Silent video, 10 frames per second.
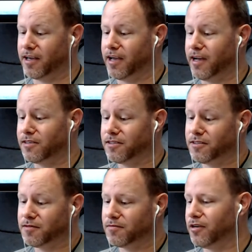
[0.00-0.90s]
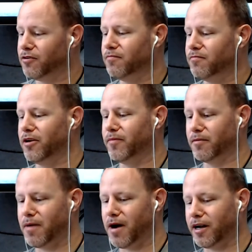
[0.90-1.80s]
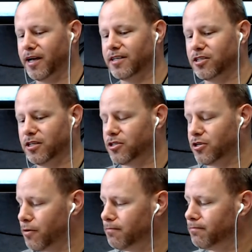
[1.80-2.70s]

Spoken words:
Casts, being a big podcast listener.